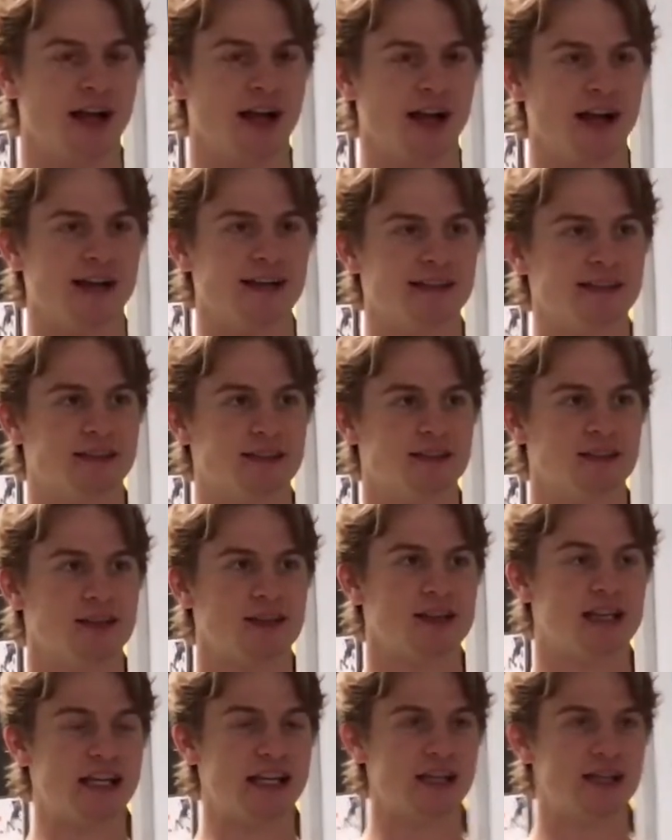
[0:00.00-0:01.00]
I
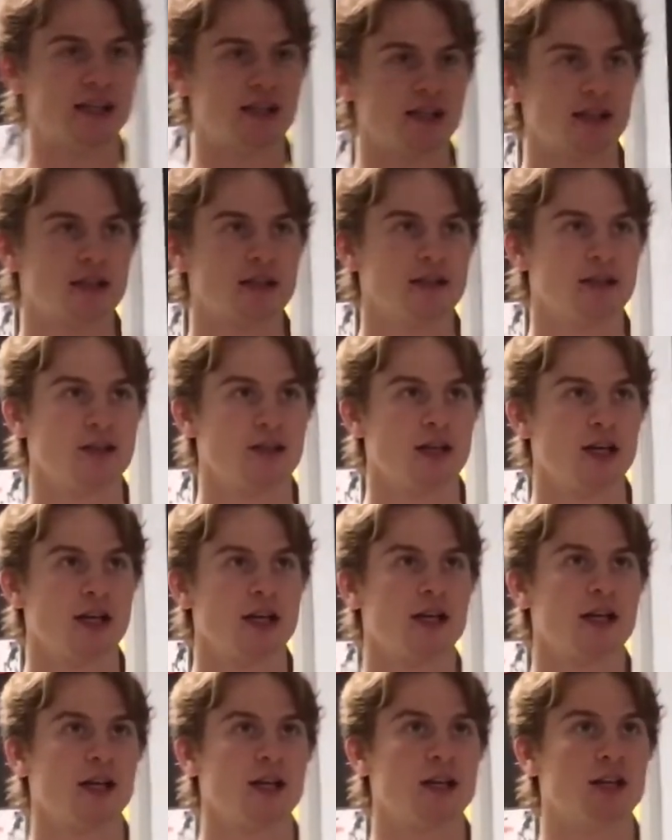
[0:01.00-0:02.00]
think
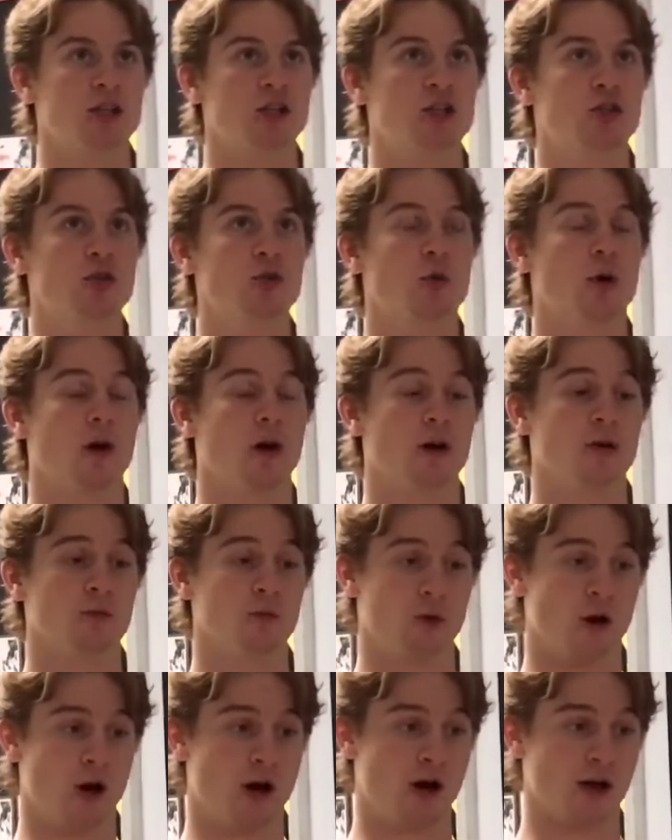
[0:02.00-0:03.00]
you are
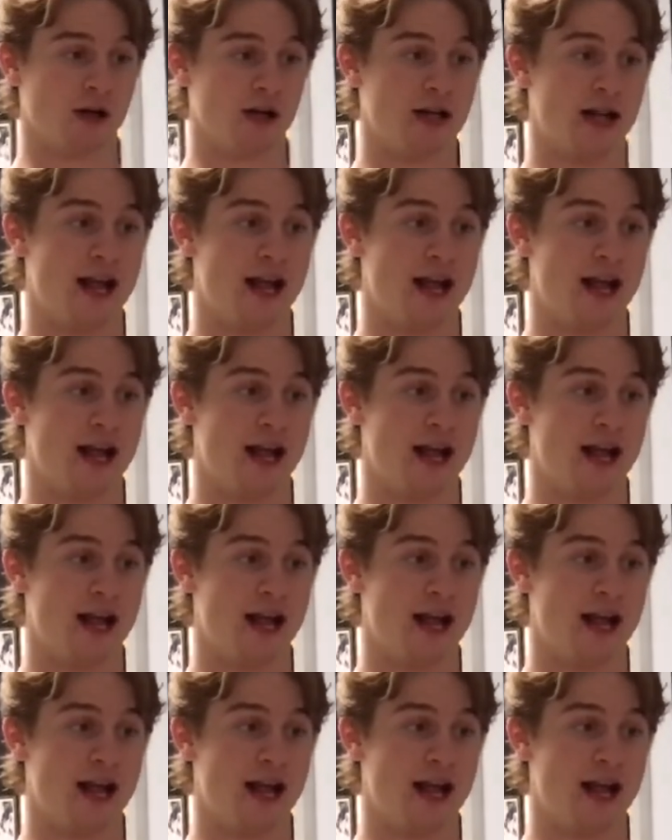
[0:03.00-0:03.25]
wrong